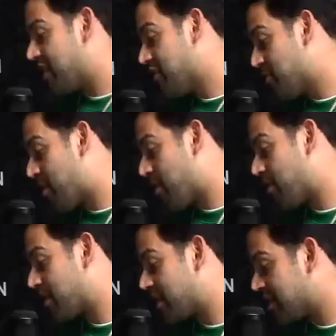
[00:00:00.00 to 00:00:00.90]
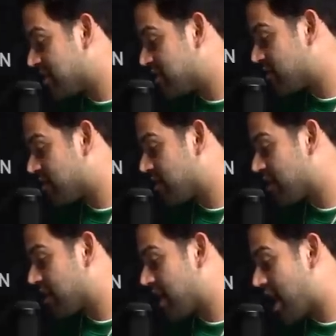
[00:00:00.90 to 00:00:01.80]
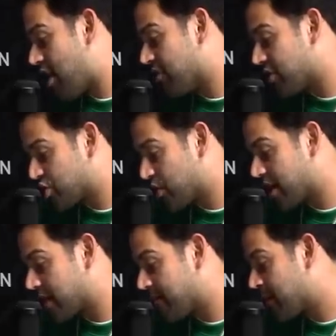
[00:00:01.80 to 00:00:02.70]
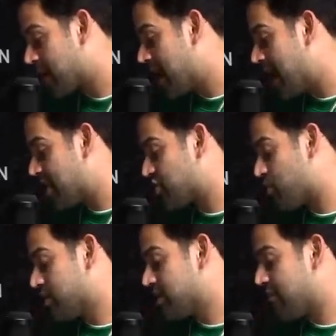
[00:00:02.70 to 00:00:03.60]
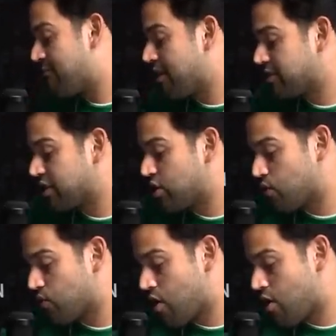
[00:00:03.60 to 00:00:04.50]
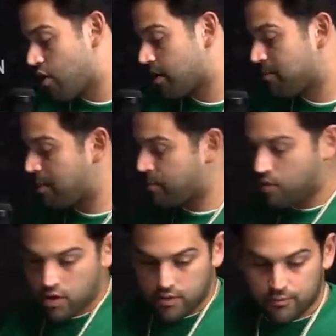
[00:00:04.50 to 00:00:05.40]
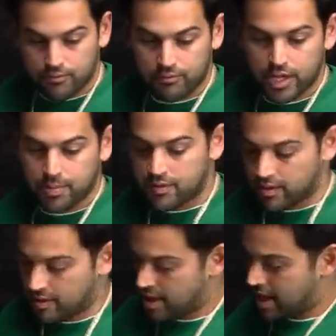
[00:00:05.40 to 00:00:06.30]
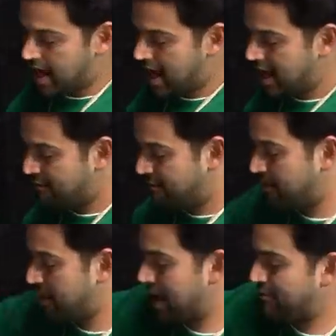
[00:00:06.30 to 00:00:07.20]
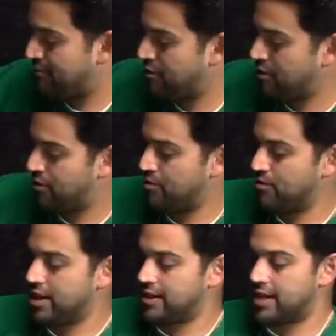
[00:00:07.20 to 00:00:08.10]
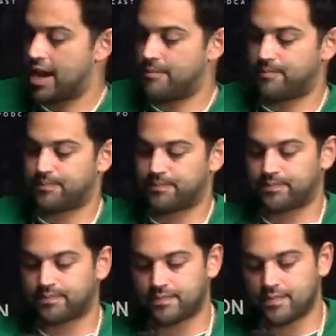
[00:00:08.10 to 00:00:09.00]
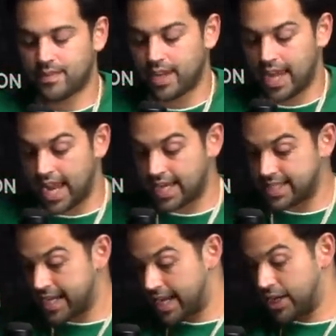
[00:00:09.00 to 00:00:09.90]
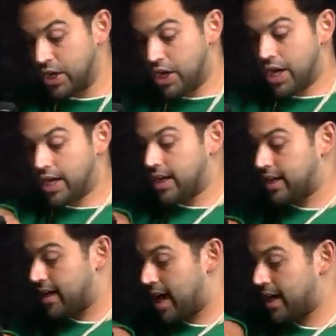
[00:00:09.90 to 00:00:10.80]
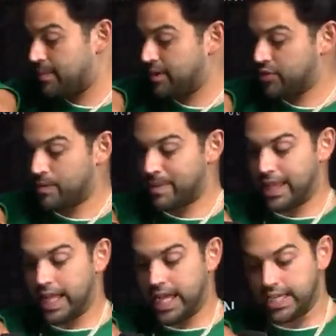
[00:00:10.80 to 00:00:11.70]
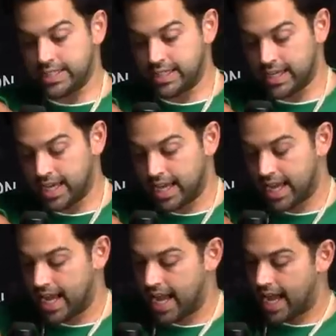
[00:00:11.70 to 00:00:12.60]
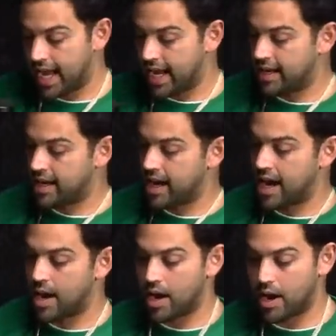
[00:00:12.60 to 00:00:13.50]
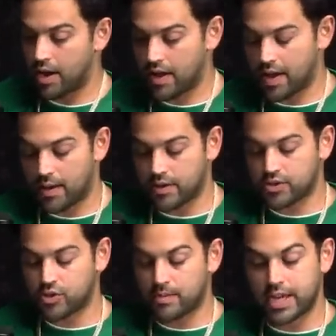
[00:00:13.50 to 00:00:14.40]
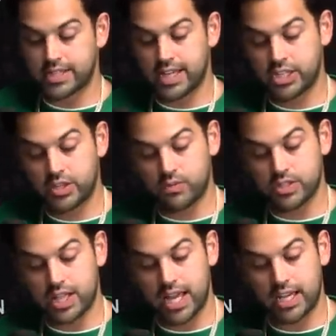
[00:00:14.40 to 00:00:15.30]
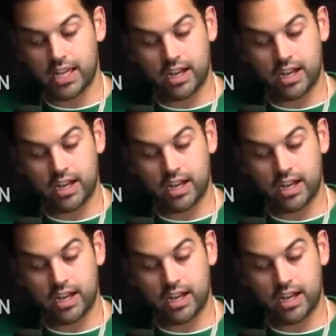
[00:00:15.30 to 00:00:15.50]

other part is on the trick. And so once I felt it go wrong, my board flipped, and it flipped like vertical, like that, and it's like kind of in between my legs, and so my attention was like